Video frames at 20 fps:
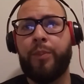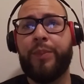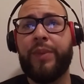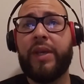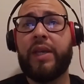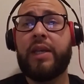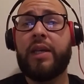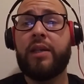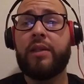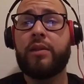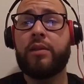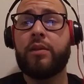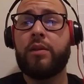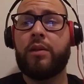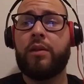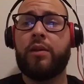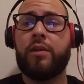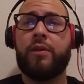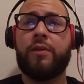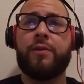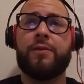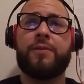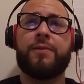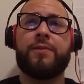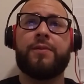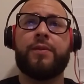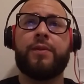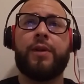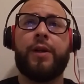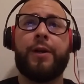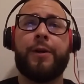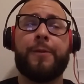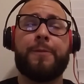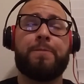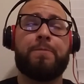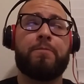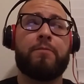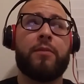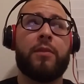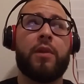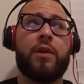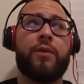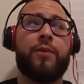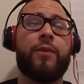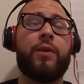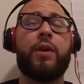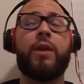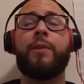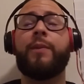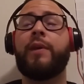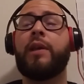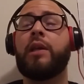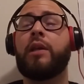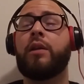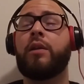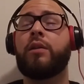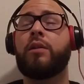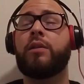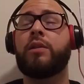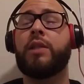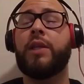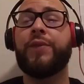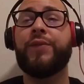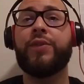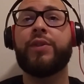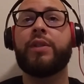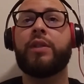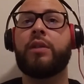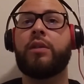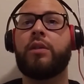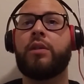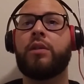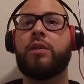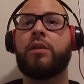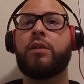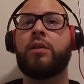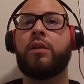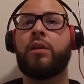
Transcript: Because of phonemic differences